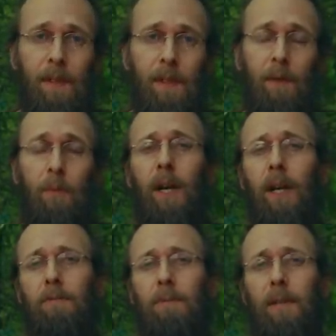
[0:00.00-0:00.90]
And what I
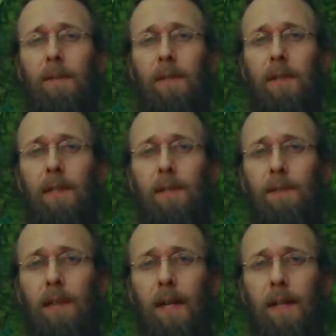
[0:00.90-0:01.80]
have found
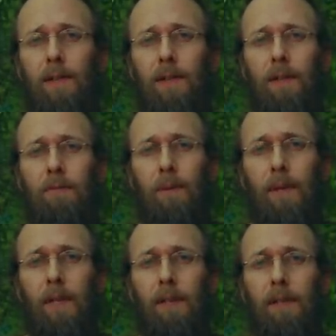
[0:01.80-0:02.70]
is that
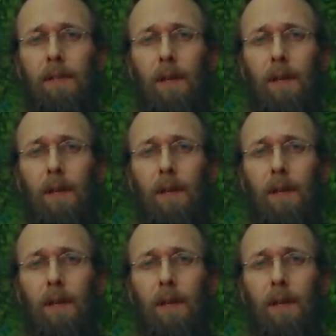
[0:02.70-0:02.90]
suffering